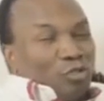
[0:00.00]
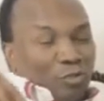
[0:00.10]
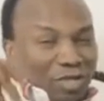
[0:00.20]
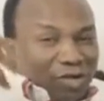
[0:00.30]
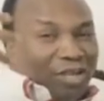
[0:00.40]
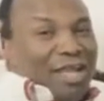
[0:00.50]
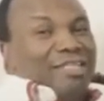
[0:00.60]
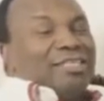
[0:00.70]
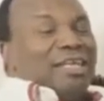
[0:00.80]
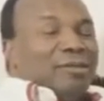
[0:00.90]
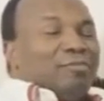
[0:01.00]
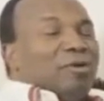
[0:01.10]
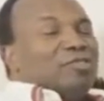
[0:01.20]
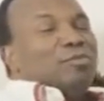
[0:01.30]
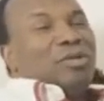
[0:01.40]
to be creating
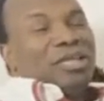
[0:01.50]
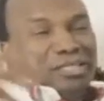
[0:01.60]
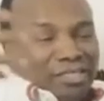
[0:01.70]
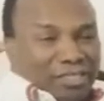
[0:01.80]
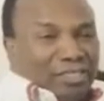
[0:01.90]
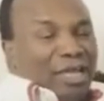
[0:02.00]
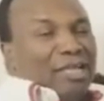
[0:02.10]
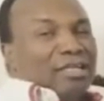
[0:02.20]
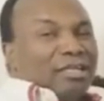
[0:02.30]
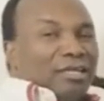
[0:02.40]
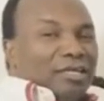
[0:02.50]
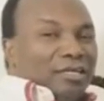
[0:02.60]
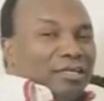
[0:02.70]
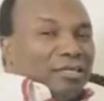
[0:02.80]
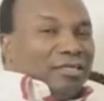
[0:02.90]
possibilities and
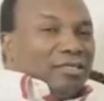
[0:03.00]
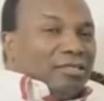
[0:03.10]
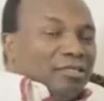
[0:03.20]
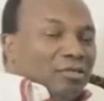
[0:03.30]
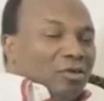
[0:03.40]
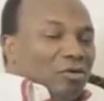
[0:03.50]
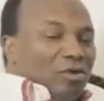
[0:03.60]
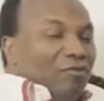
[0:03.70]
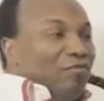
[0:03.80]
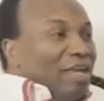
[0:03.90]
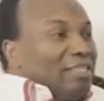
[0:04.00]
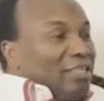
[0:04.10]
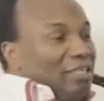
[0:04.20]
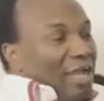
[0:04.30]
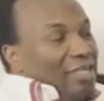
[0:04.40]

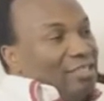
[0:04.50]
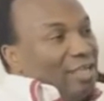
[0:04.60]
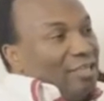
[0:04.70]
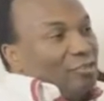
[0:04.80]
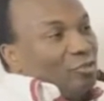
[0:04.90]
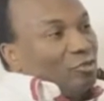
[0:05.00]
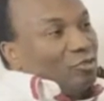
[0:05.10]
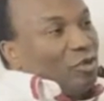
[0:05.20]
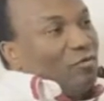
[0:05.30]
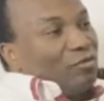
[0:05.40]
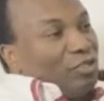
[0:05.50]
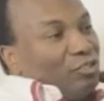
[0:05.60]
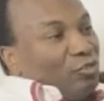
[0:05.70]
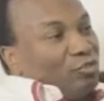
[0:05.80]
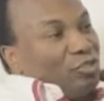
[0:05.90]
inventing ideas to solve
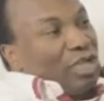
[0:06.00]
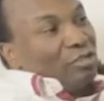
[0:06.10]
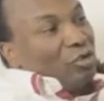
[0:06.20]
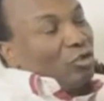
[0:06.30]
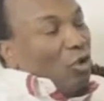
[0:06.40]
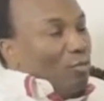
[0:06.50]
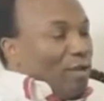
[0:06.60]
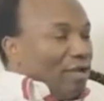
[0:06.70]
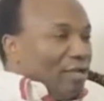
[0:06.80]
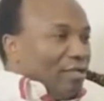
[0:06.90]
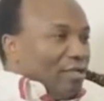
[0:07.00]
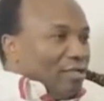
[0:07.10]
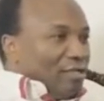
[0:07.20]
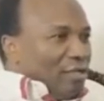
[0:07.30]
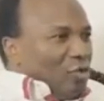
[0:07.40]
issues. They are just complaining.
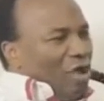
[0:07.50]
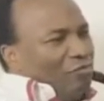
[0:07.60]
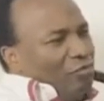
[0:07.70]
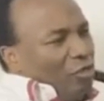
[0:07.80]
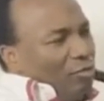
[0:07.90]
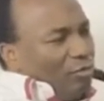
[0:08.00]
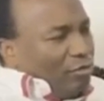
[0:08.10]
They don't have job.